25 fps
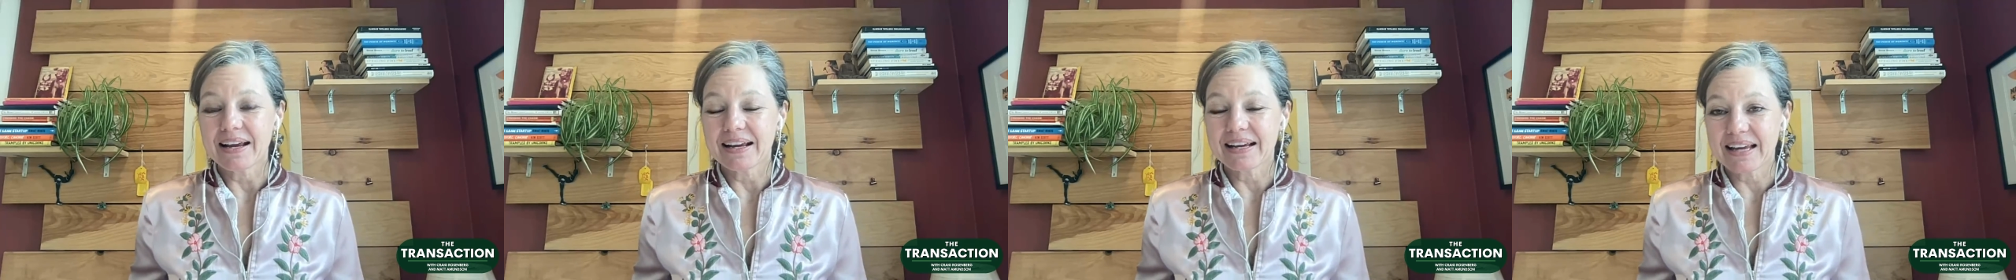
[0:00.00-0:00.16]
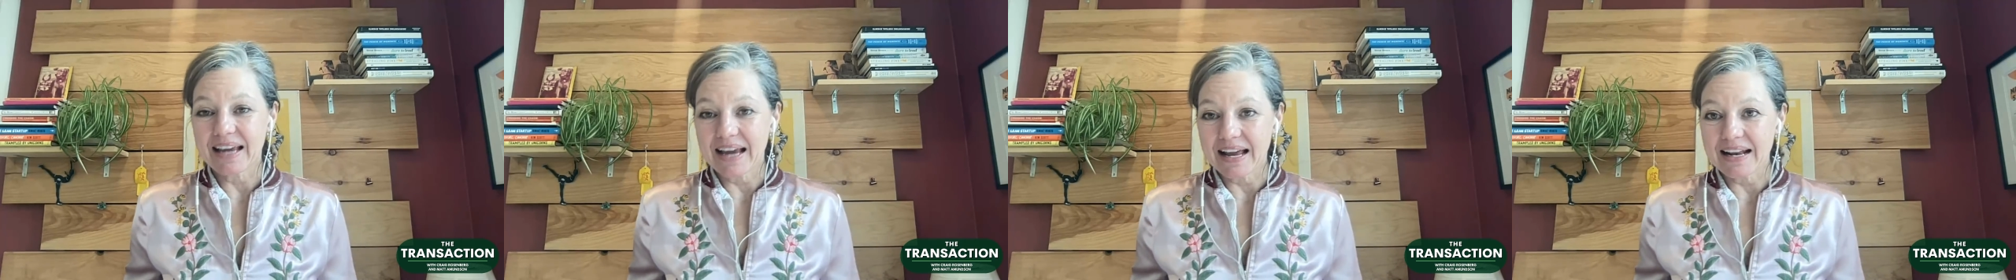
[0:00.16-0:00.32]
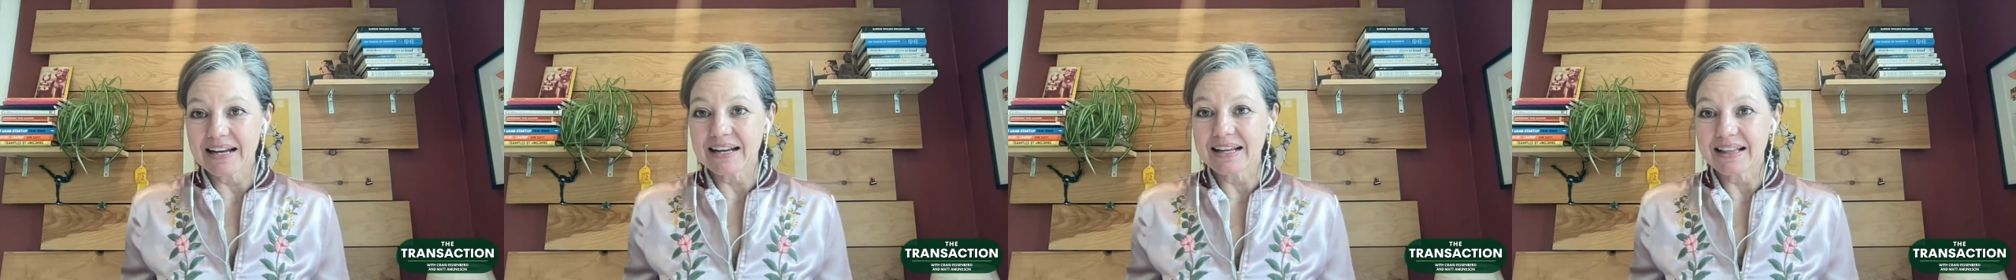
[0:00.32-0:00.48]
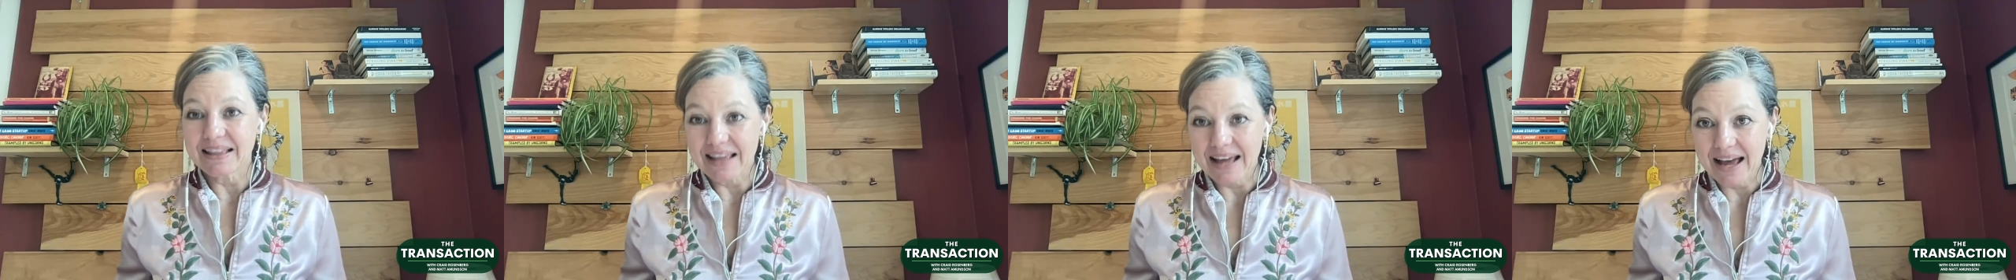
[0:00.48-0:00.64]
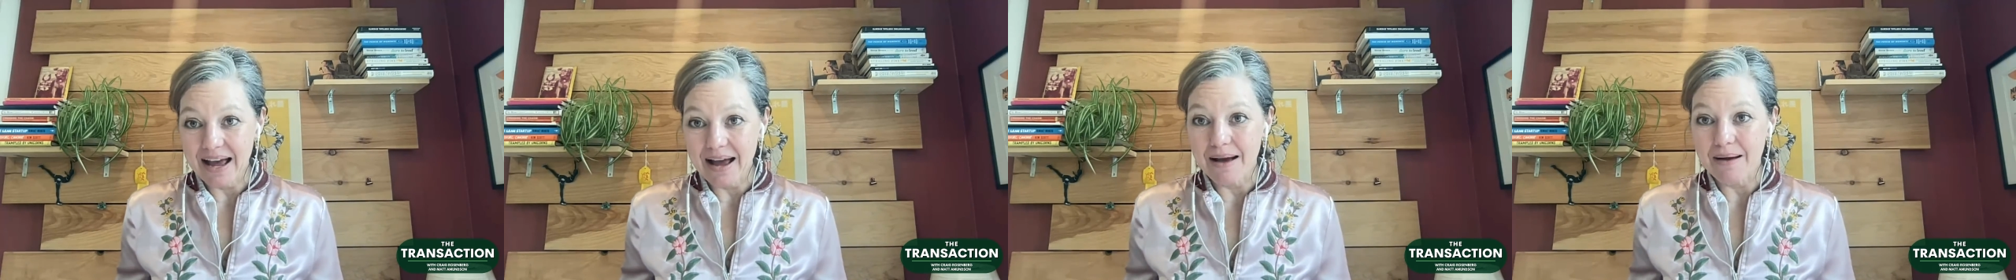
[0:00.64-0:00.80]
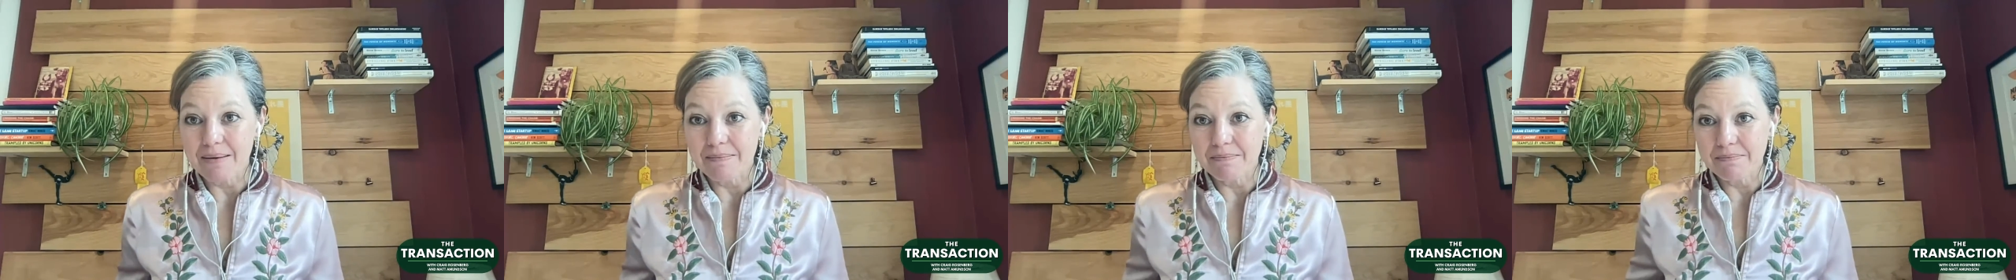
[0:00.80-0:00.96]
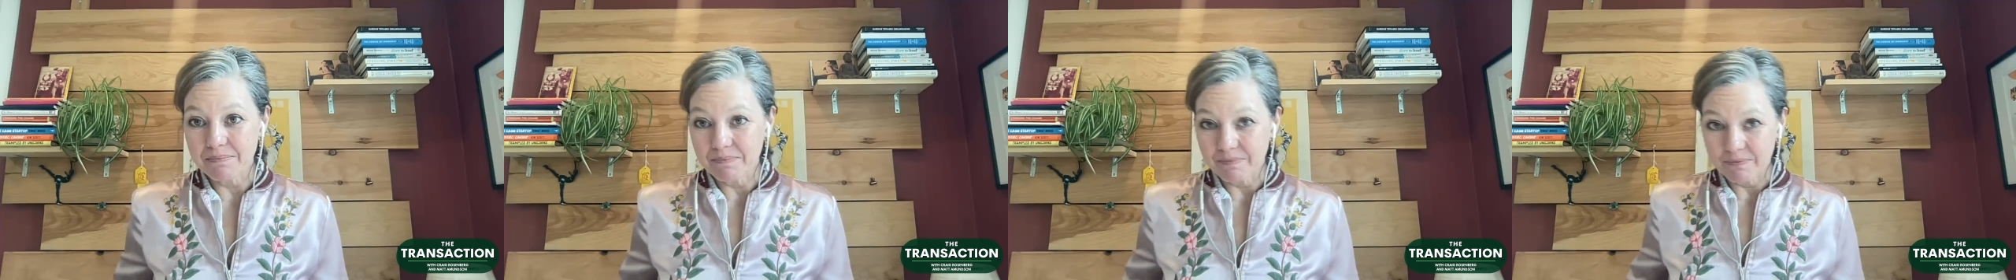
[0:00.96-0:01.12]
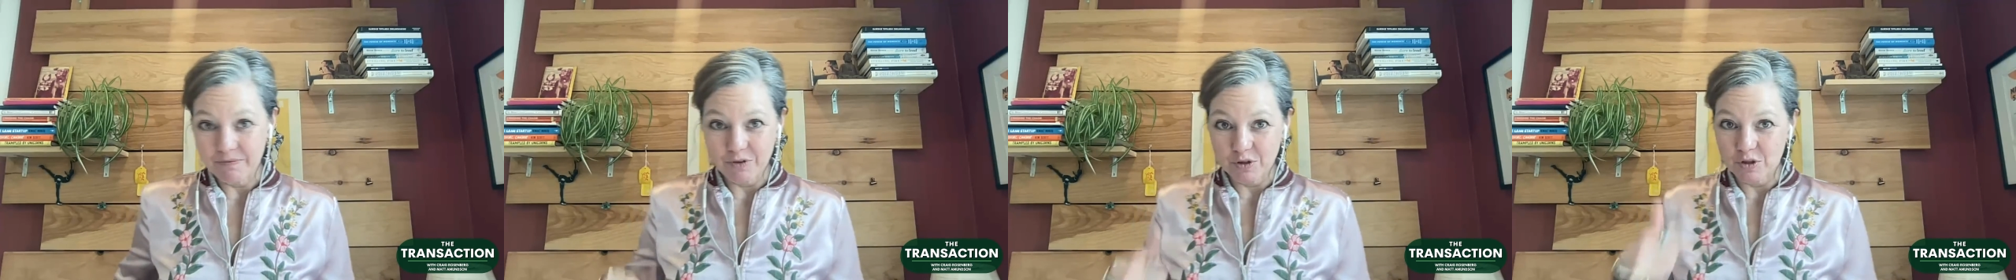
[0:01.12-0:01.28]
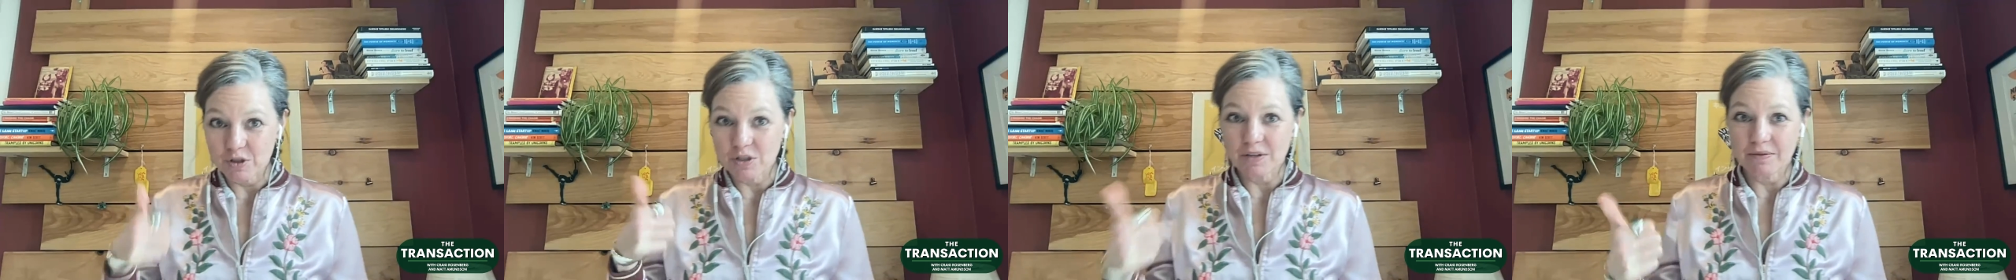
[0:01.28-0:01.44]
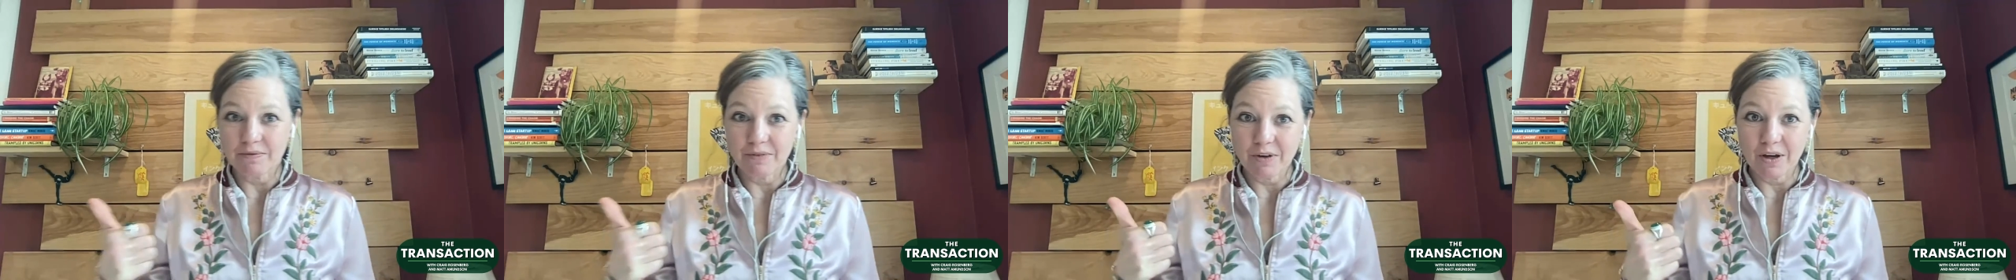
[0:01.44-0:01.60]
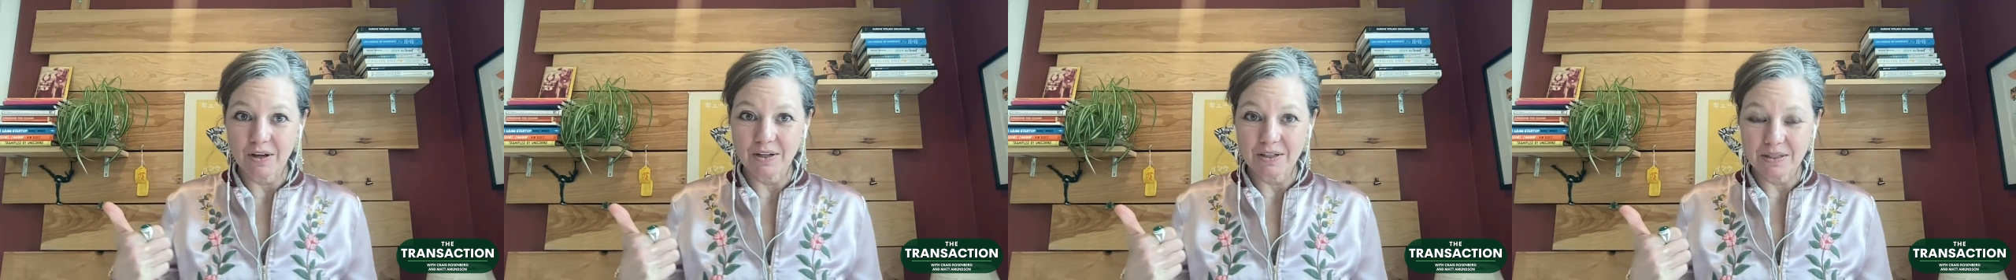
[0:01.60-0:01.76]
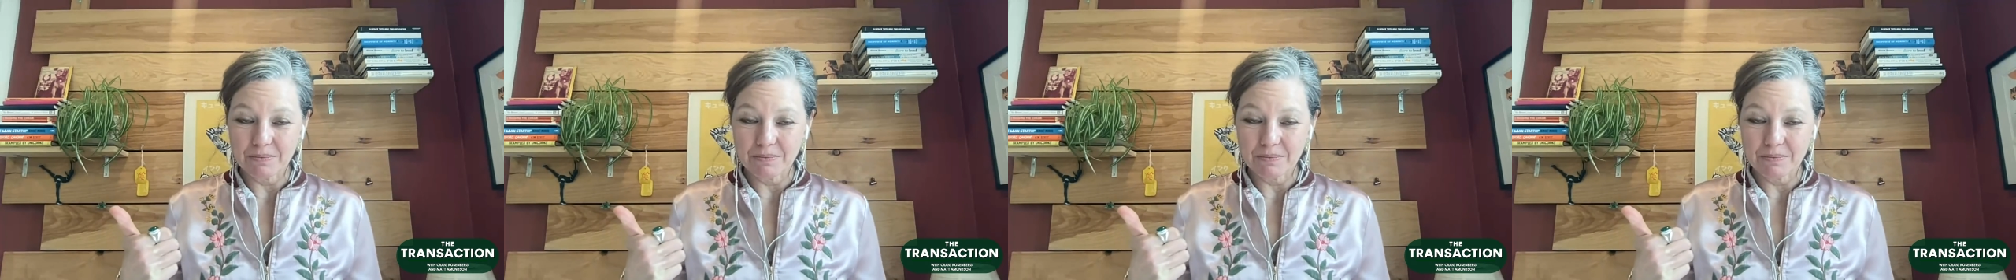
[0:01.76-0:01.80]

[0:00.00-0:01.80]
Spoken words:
Getting them, first of all,